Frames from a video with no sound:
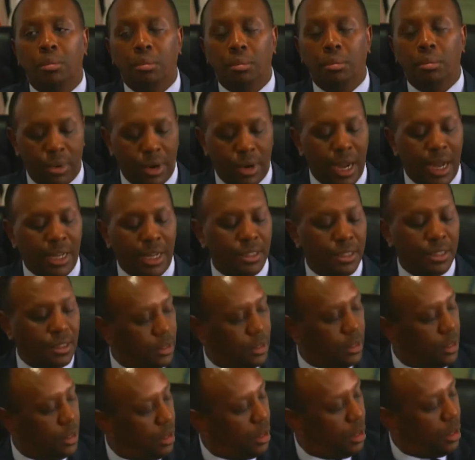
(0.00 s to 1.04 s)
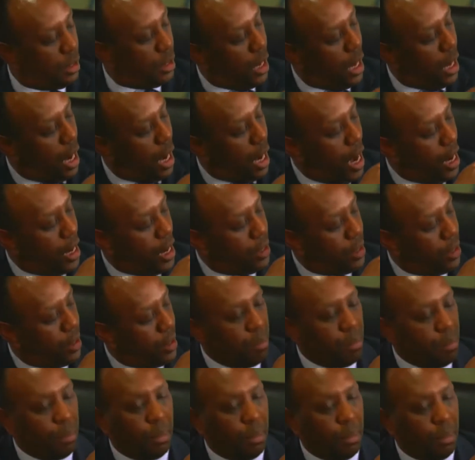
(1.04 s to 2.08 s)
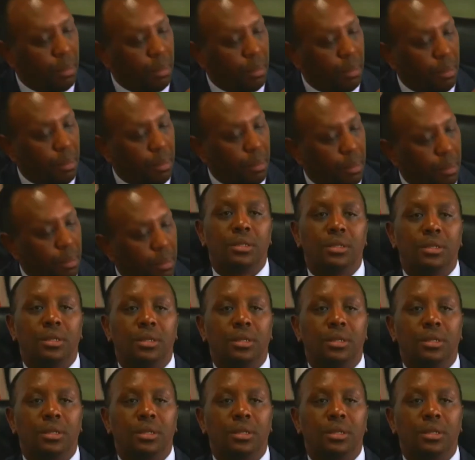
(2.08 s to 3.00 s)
Brand and batch numbers.